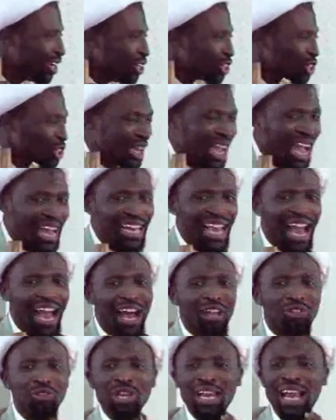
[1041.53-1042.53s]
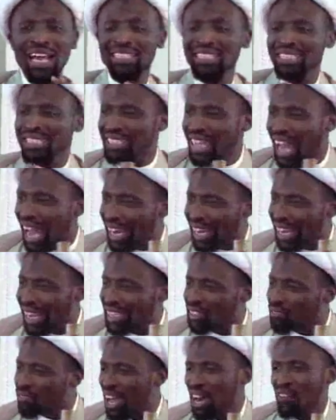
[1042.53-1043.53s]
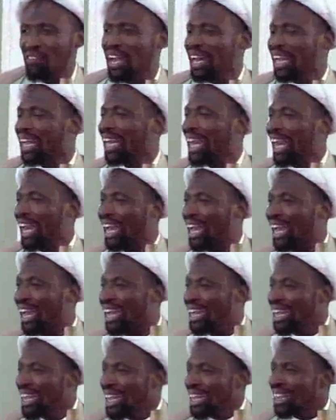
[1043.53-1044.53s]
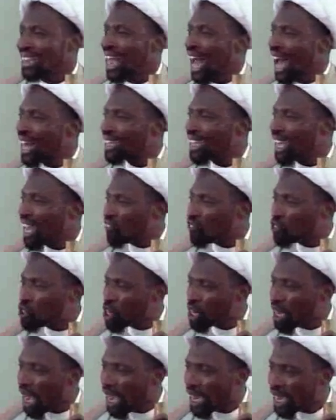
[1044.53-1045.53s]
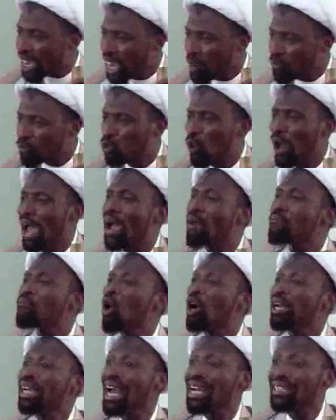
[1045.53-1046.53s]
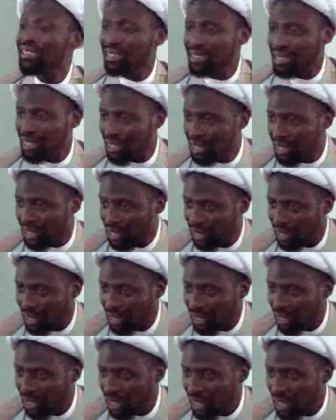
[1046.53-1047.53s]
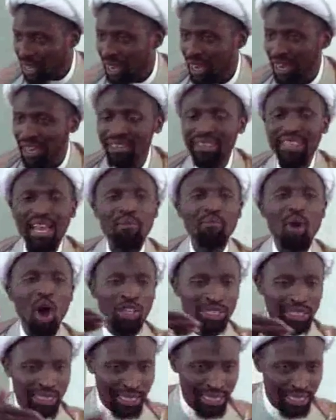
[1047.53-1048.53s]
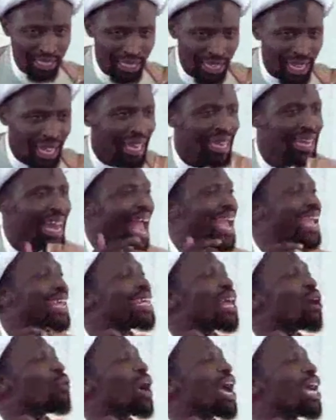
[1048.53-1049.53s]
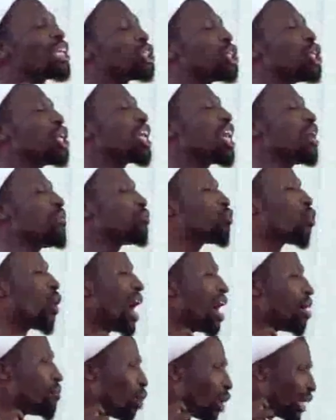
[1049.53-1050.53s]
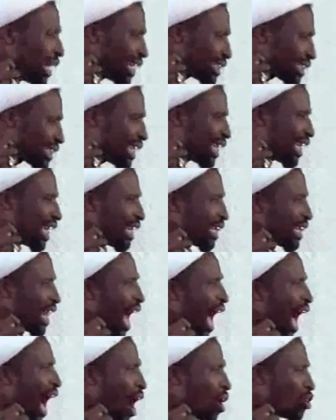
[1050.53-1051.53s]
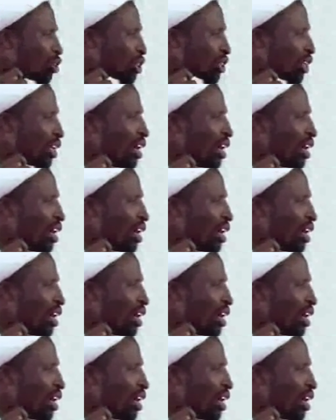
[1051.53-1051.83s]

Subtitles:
So Yani Ayatollah Sistani is very, very clear that if she can keep to her modesty in the mosque, like the way she keeps to her modesty in the house,